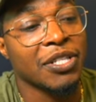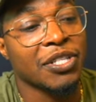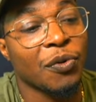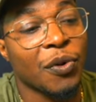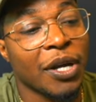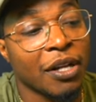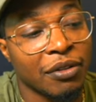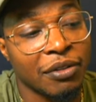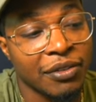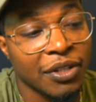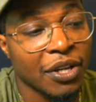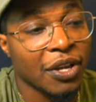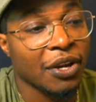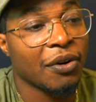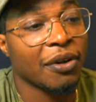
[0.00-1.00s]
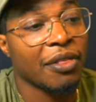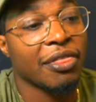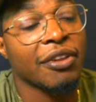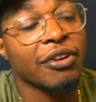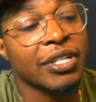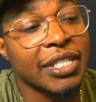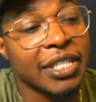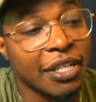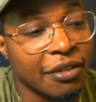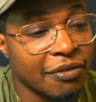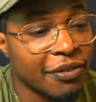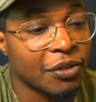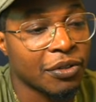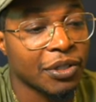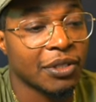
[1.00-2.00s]
twelve or thirteen
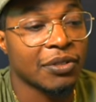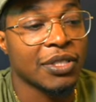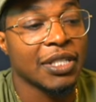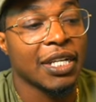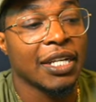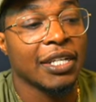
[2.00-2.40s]
photos,